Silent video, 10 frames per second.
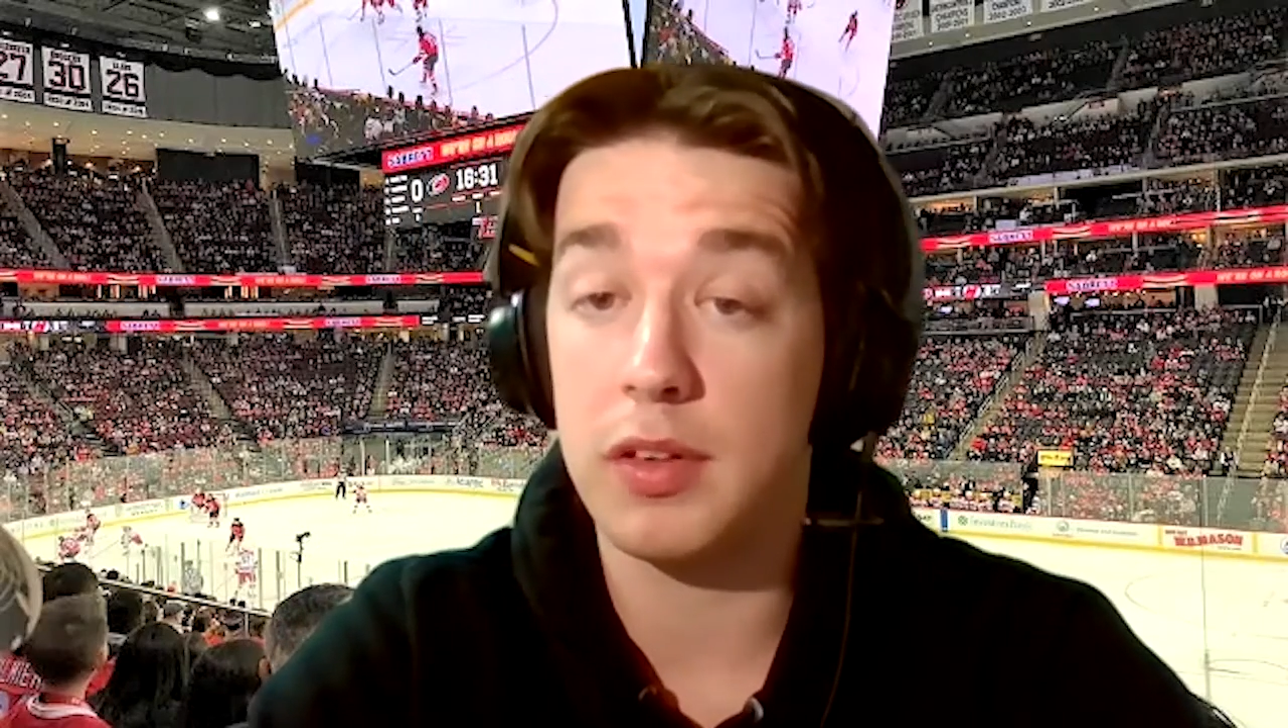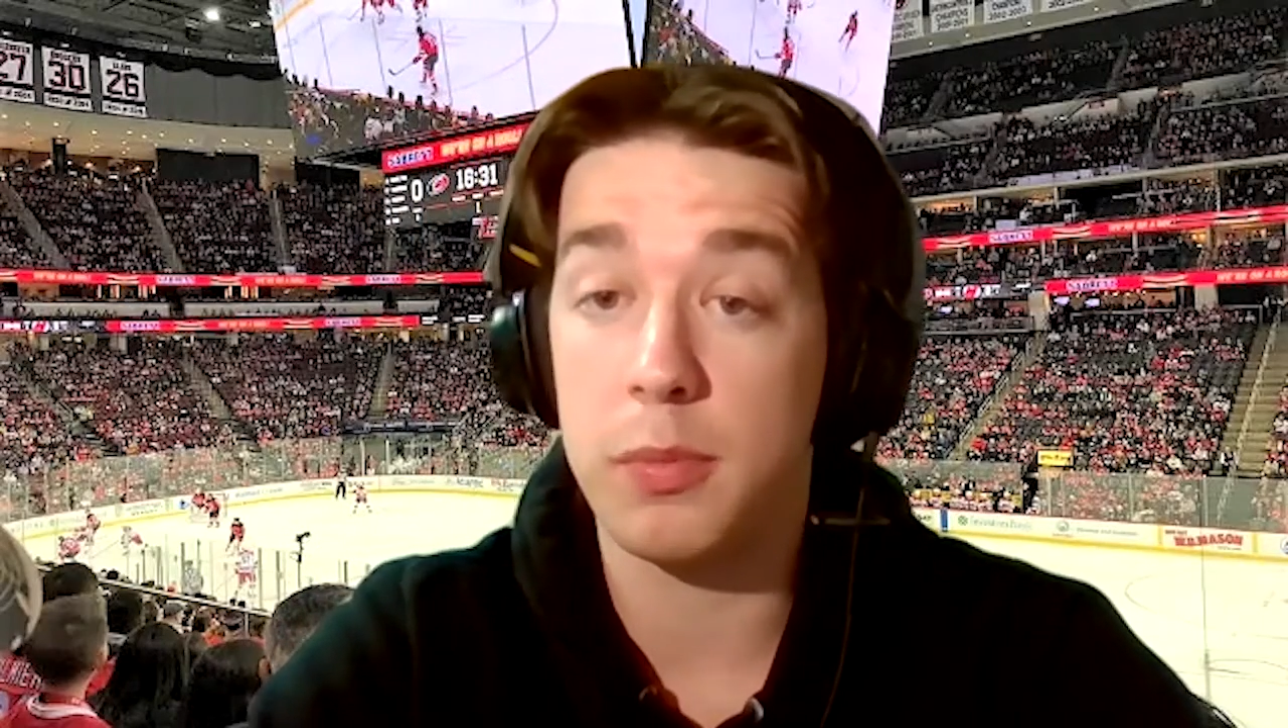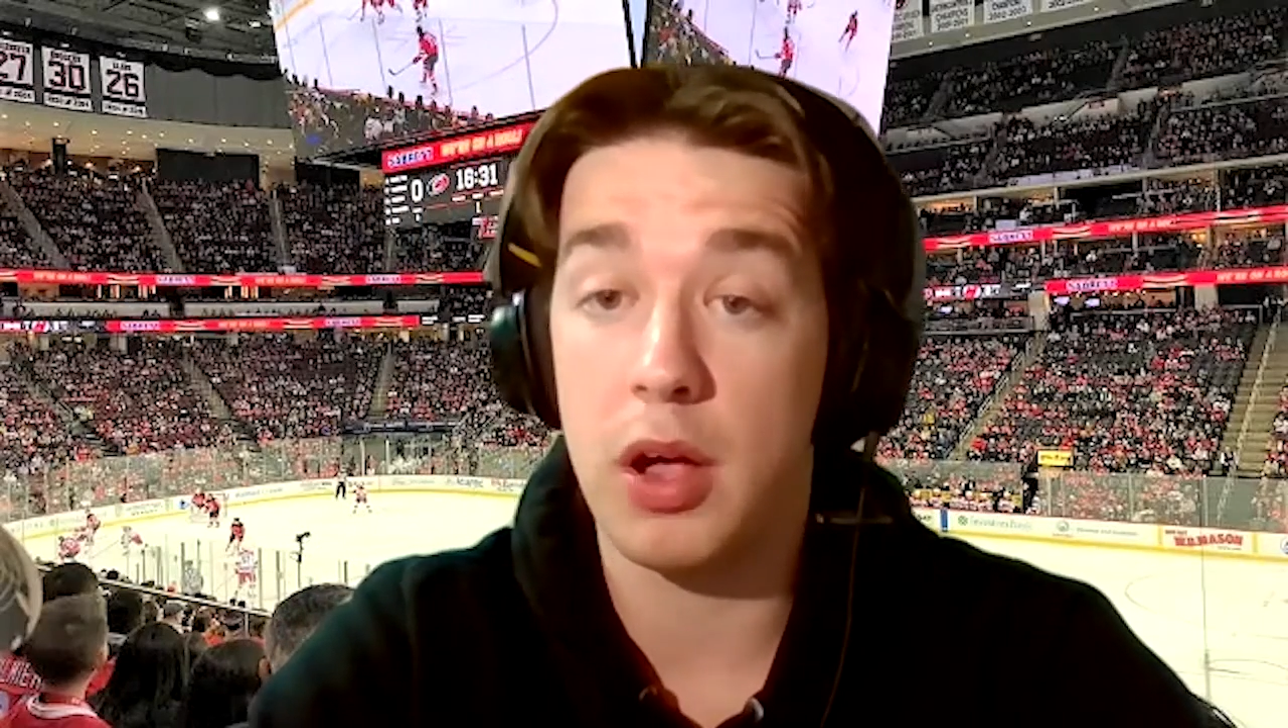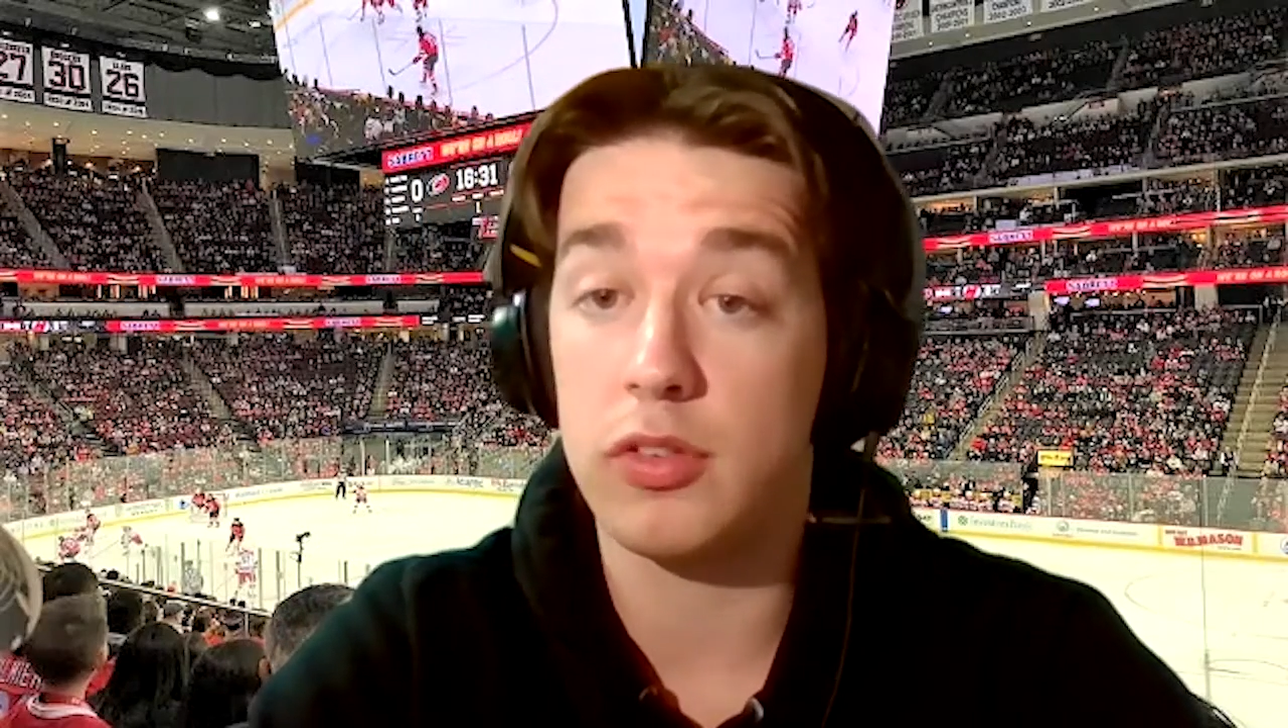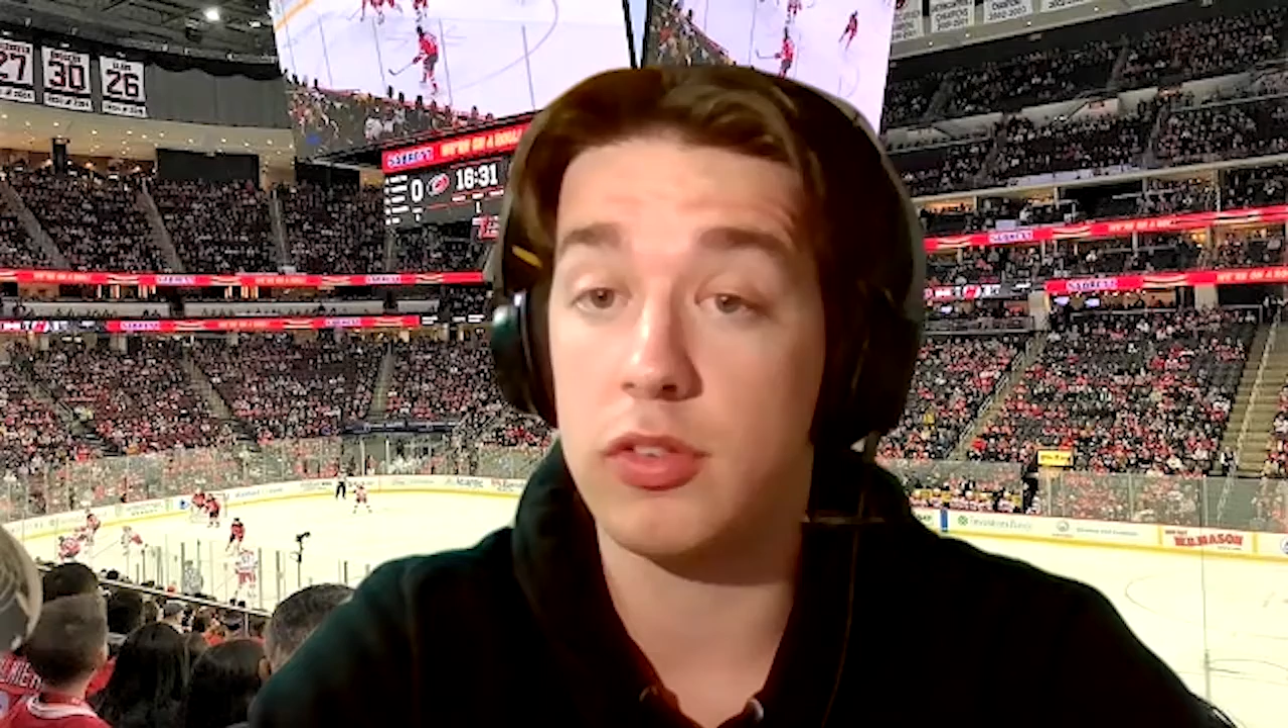
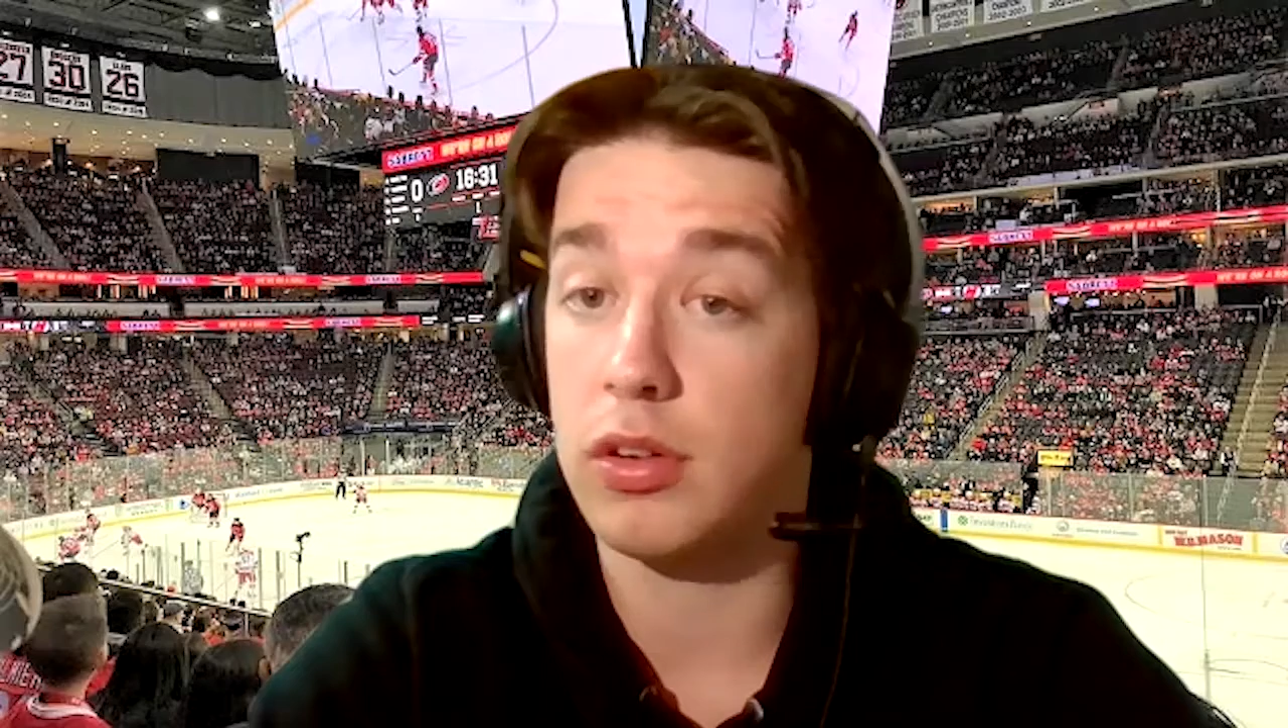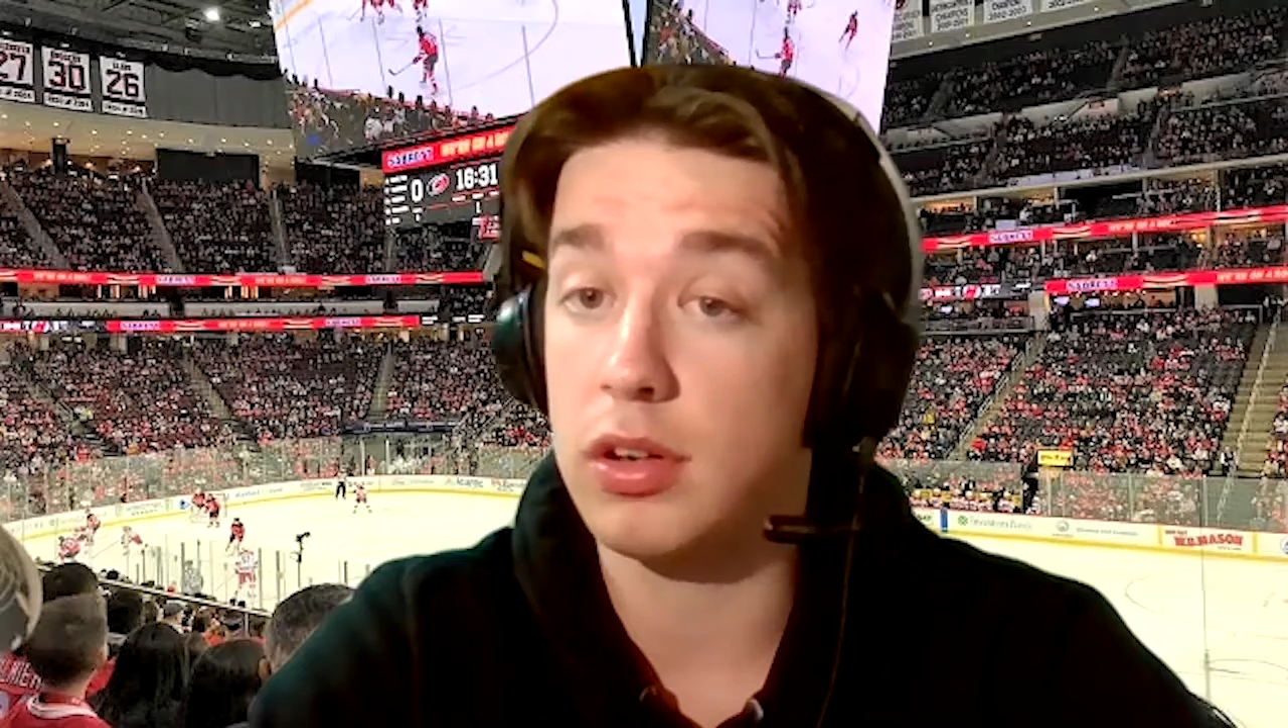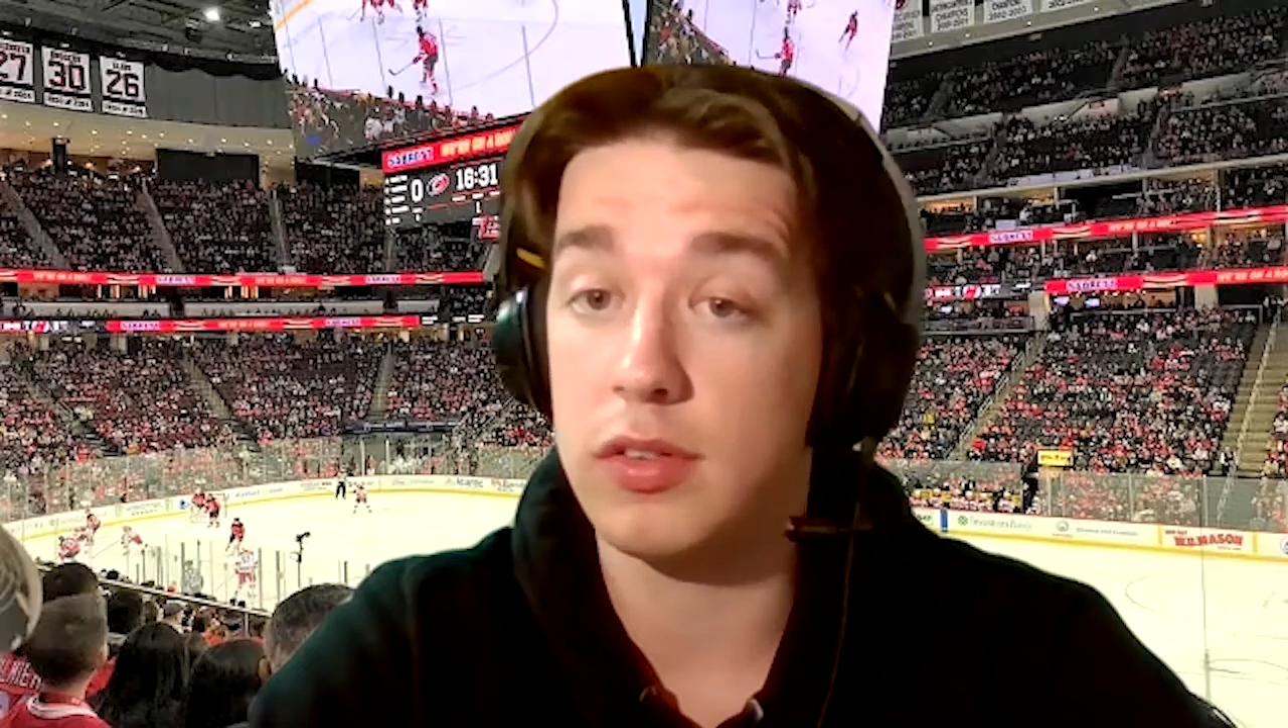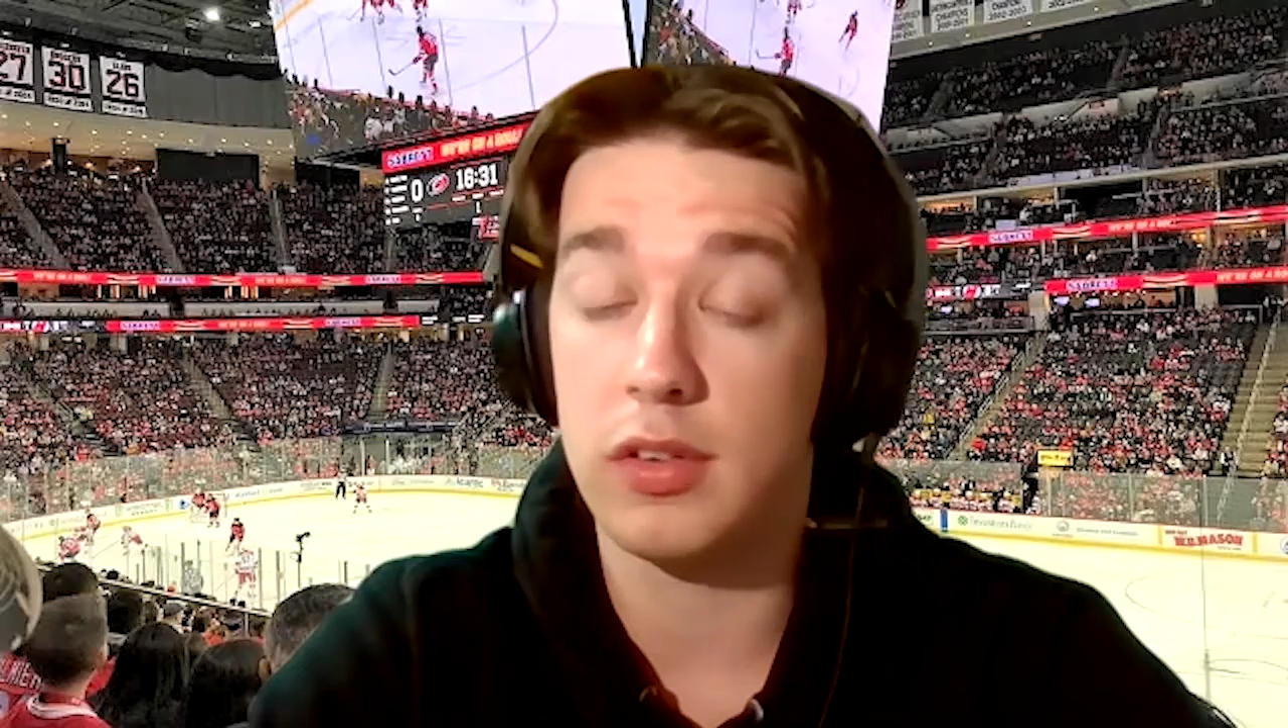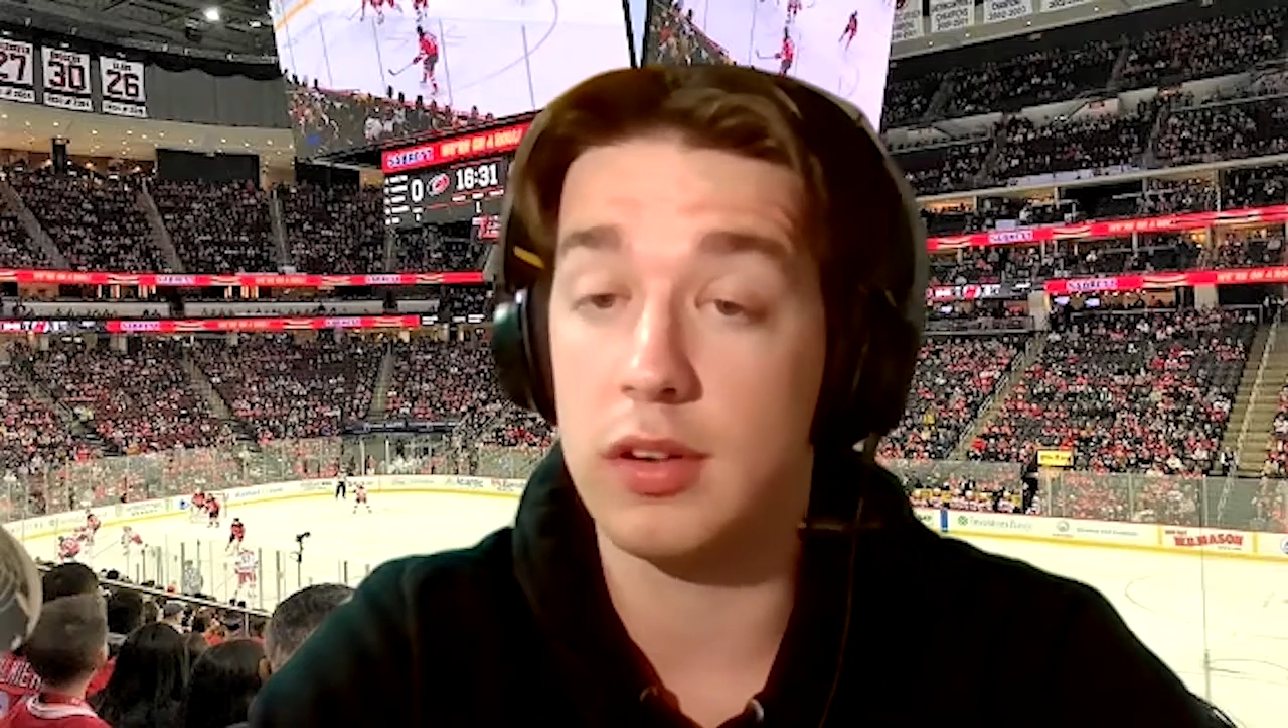special, and